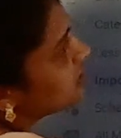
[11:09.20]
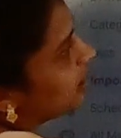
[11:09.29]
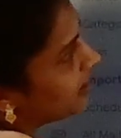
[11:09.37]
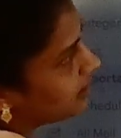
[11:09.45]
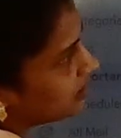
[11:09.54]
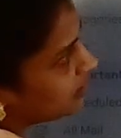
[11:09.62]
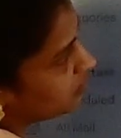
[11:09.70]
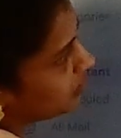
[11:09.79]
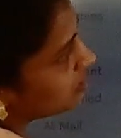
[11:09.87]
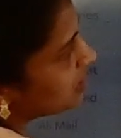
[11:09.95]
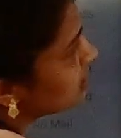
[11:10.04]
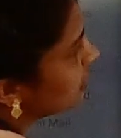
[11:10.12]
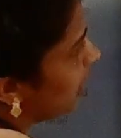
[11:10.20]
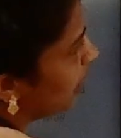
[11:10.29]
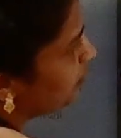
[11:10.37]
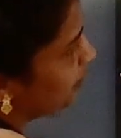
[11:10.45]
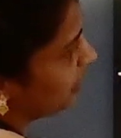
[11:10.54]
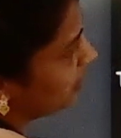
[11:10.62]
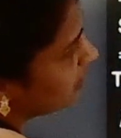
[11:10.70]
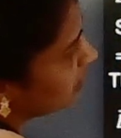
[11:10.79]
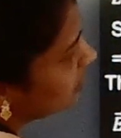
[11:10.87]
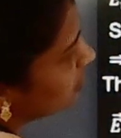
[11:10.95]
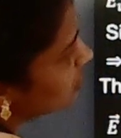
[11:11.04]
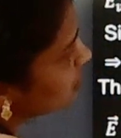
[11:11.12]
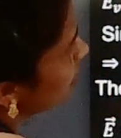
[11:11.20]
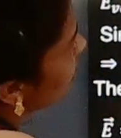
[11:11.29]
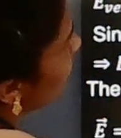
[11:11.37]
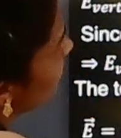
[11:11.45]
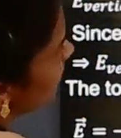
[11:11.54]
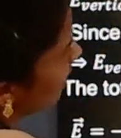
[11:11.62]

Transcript: start what is AP. So you can